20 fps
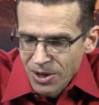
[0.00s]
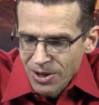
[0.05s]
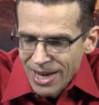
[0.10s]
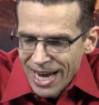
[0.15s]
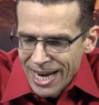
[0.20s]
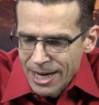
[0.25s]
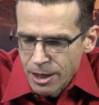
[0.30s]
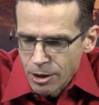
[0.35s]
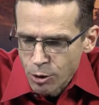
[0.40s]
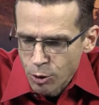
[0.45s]

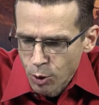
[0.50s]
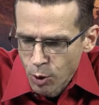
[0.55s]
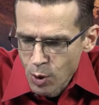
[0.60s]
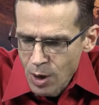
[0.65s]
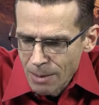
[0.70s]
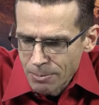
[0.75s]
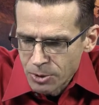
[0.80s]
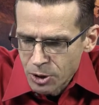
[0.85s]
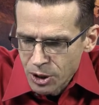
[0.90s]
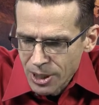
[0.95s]
and it grew
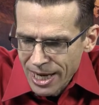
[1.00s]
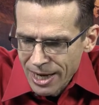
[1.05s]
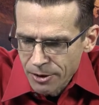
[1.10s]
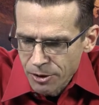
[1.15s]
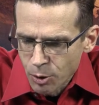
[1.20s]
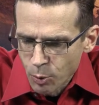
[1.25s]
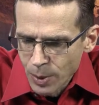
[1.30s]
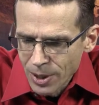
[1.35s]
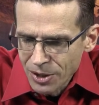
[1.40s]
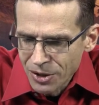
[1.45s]
up together
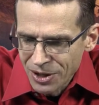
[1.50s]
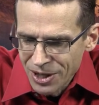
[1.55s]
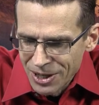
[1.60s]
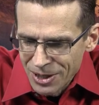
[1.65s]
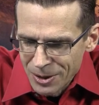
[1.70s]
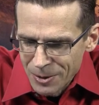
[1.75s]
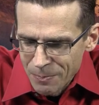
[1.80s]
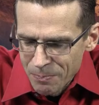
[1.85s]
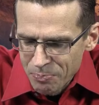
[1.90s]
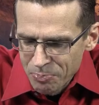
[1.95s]
with
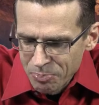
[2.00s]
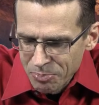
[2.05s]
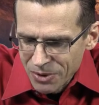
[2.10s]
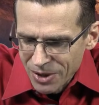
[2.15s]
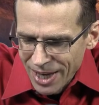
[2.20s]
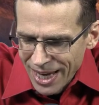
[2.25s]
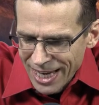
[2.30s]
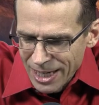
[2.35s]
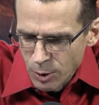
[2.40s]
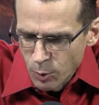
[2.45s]
him
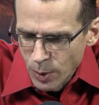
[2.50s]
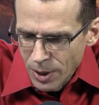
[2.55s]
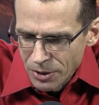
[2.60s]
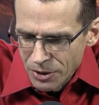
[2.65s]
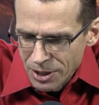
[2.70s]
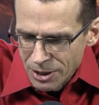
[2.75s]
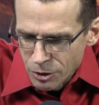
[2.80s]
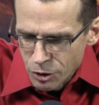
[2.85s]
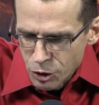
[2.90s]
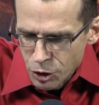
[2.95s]
and with
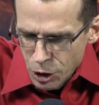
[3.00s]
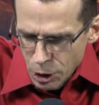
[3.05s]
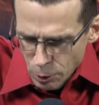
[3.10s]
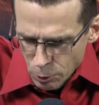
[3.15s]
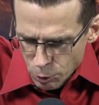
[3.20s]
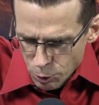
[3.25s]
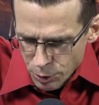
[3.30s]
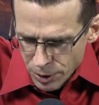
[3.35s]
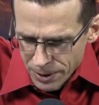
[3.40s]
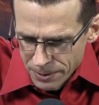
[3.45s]
his
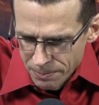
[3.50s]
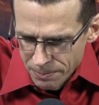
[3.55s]
children.